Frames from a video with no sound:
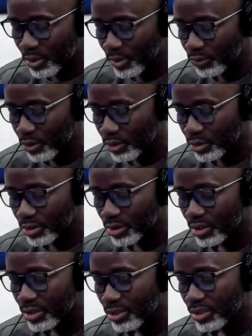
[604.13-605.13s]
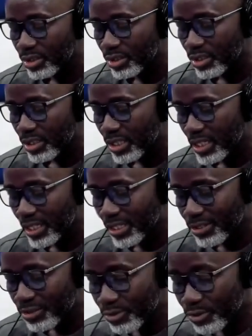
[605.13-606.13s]
of thought
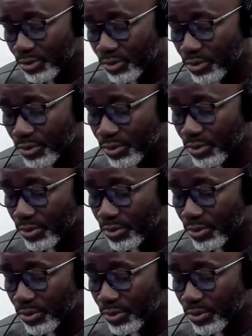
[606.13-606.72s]
used to